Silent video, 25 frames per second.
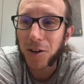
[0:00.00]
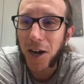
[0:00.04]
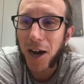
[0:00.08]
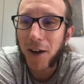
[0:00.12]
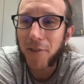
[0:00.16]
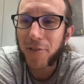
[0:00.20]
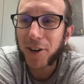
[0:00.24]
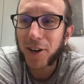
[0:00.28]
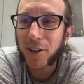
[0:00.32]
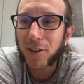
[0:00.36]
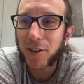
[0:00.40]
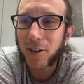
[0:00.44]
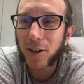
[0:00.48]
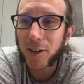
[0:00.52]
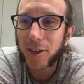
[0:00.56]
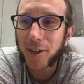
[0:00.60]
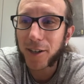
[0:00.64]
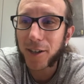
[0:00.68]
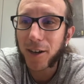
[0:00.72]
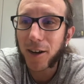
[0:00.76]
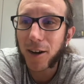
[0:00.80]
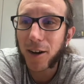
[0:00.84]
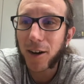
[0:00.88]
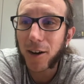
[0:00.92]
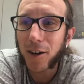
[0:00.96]

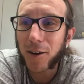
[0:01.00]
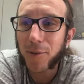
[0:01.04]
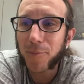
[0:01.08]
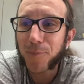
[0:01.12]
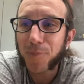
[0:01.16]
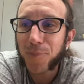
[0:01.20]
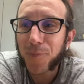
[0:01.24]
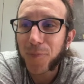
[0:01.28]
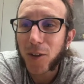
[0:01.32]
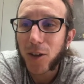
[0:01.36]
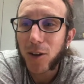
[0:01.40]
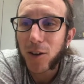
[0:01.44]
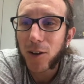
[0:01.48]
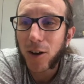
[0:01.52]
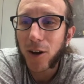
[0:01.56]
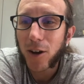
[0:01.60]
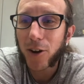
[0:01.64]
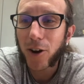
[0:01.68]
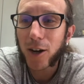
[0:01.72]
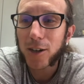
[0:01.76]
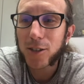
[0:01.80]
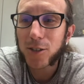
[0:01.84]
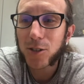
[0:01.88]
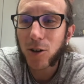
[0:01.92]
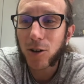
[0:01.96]
evidently a
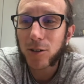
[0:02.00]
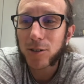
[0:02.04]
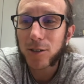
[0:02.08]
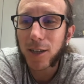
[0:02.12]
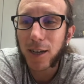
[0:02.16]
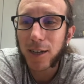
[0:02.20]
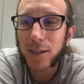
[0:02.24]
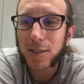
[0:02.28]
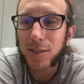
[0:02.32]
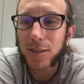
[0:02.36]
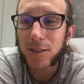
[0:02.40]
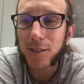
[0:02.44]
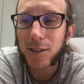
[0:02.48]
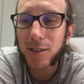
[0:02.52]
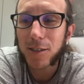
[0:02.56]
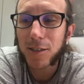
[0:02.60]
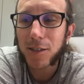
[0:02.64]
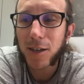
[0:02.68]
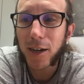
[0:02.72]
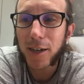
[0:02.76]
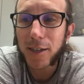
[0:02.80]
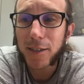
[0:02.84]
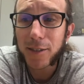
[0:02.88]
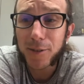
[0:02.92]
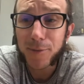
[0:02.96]
nice context in this
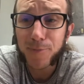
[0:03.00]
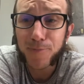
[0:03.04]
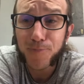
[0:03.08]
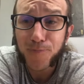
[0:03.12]
case.